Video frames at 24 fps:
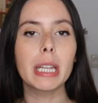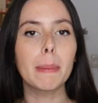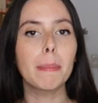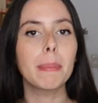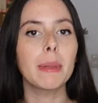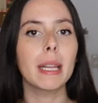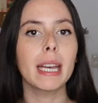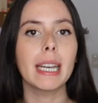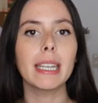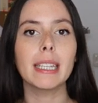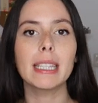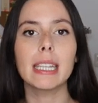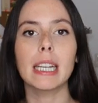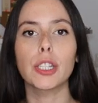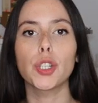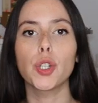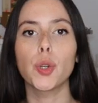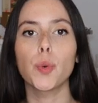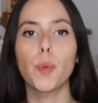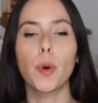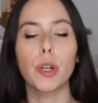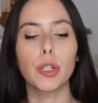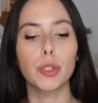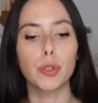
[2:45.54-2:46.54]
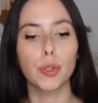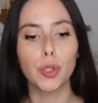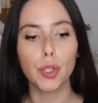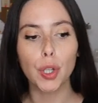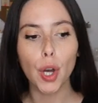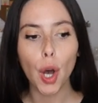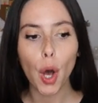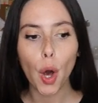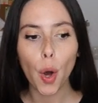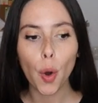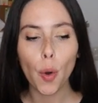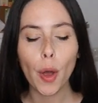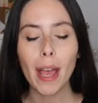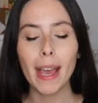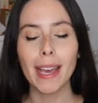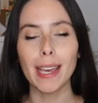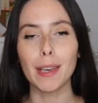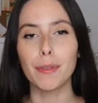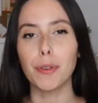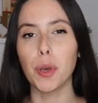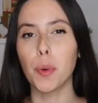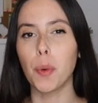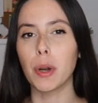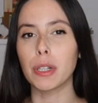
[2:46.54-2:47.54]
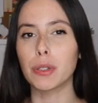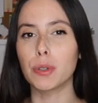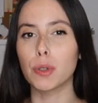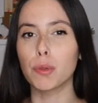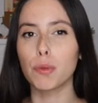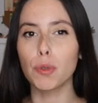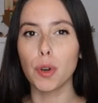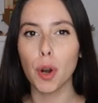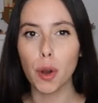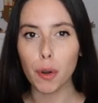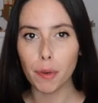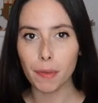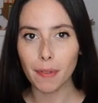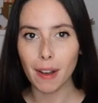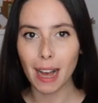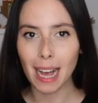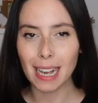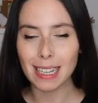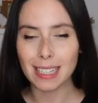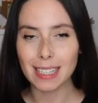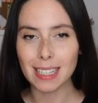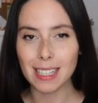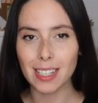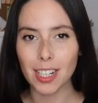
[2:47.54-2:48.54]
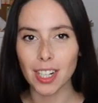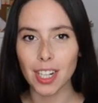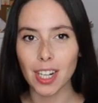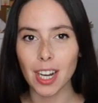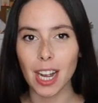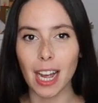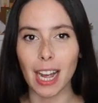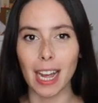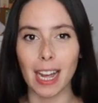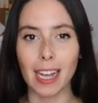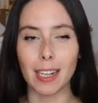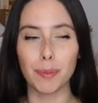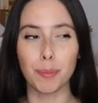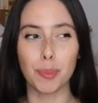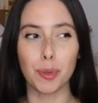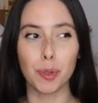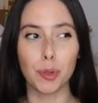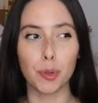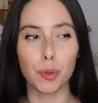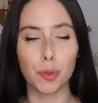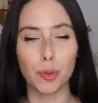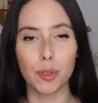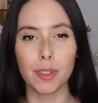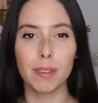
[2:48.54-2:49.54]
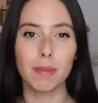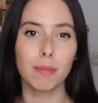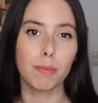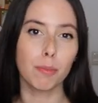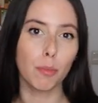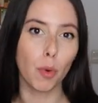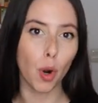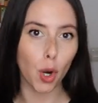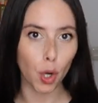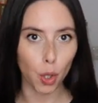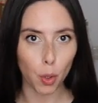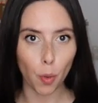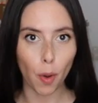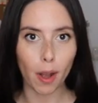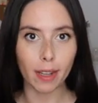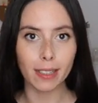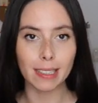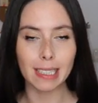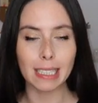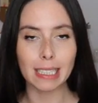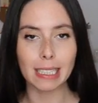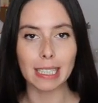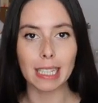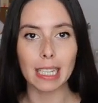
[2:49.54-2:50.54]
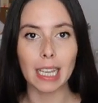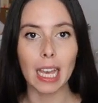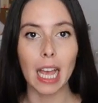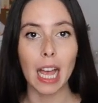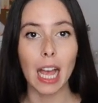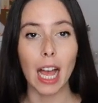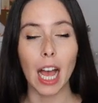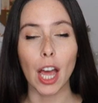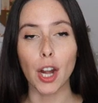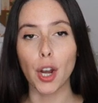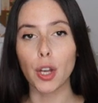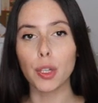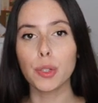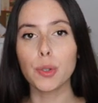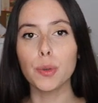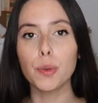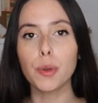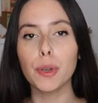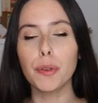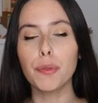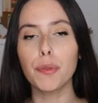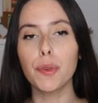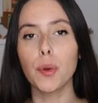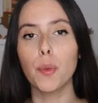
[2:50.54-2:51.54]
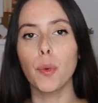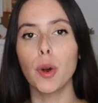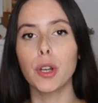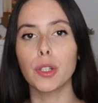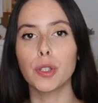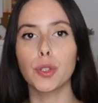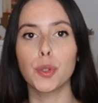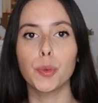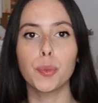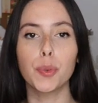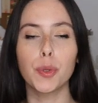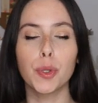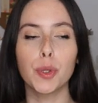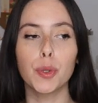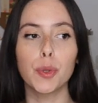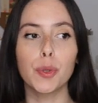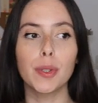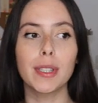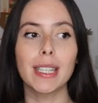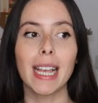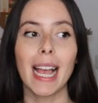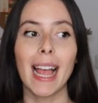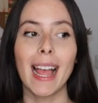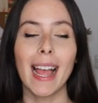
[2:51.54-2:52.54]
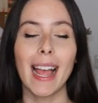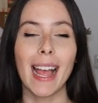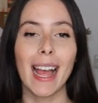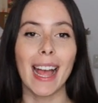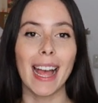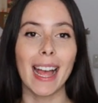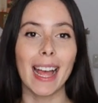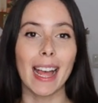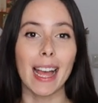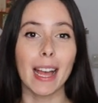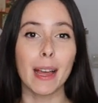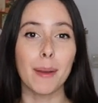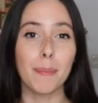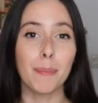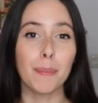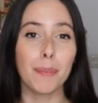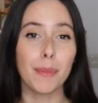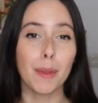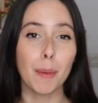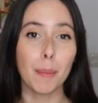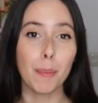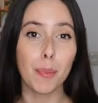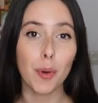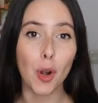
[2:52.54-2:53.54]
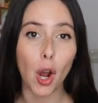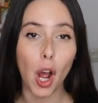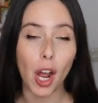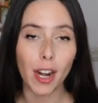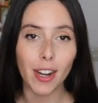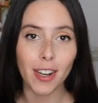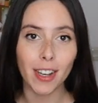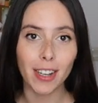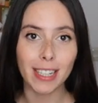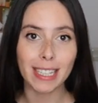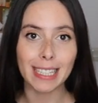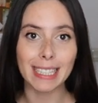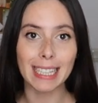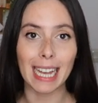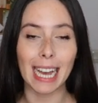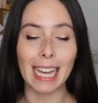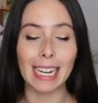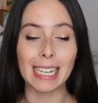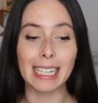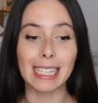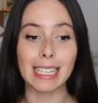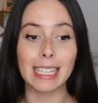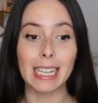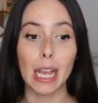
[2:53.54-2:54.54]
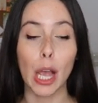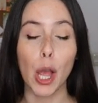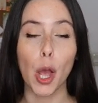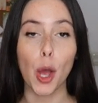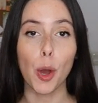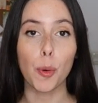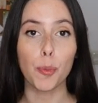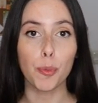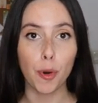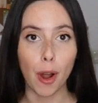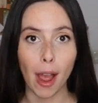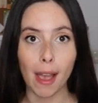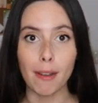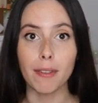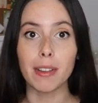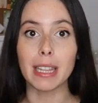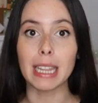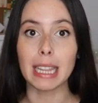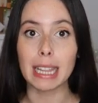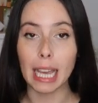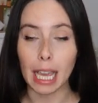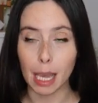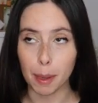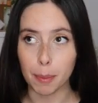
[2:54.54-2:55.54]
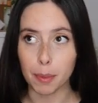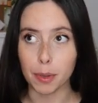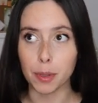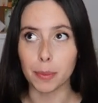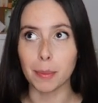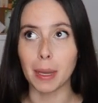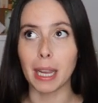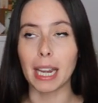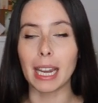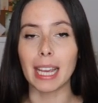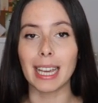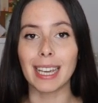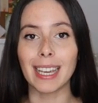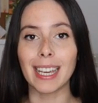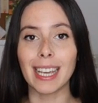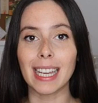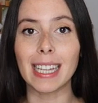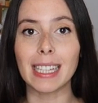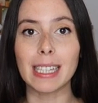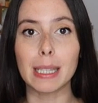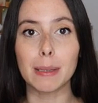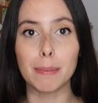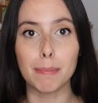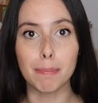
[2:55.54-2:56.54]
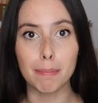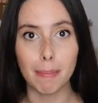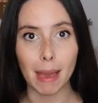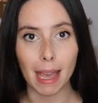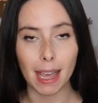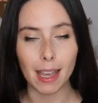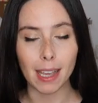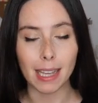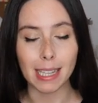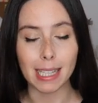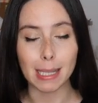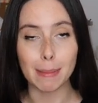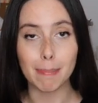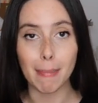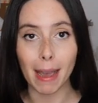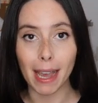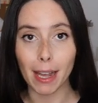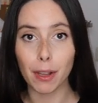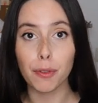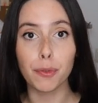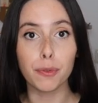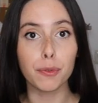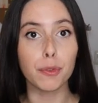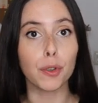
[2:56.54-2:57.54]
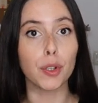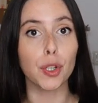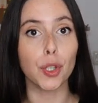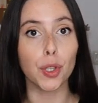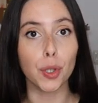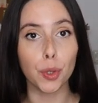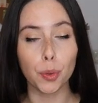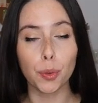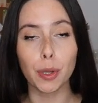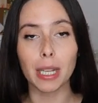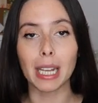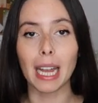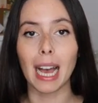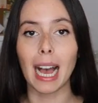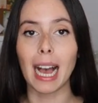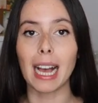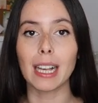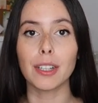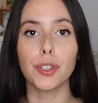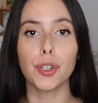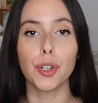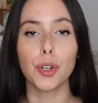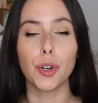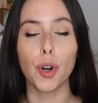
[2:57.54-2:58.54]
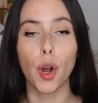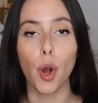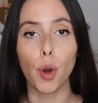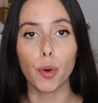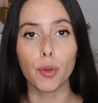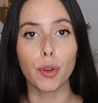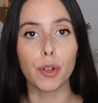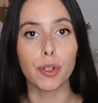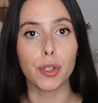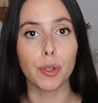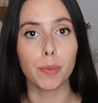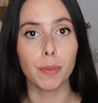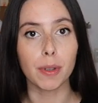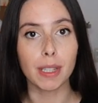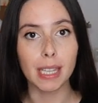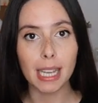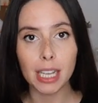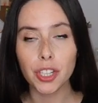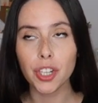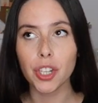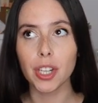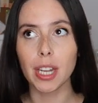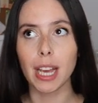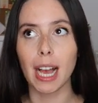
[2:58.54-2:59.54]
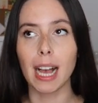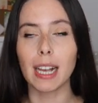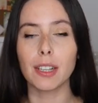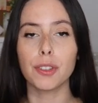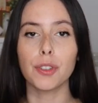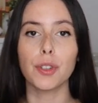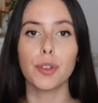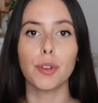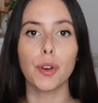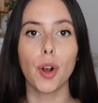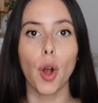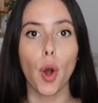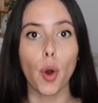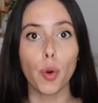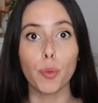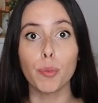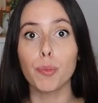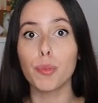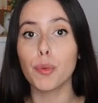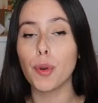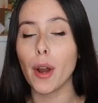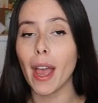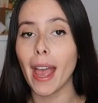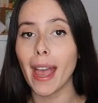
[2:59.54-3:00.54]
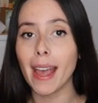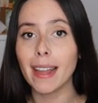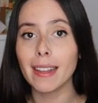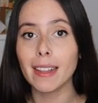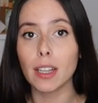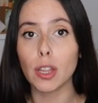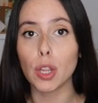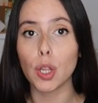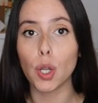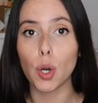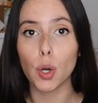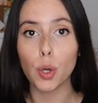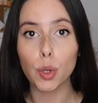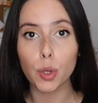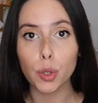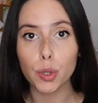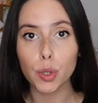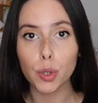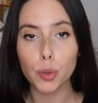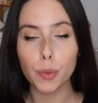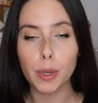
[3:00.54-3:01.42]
place that you want to go if you want to grow faster and produce more quantity, and also if you want to produce product that is private label, meaning it's made for you, it has your own customization, it has your own brand and logo to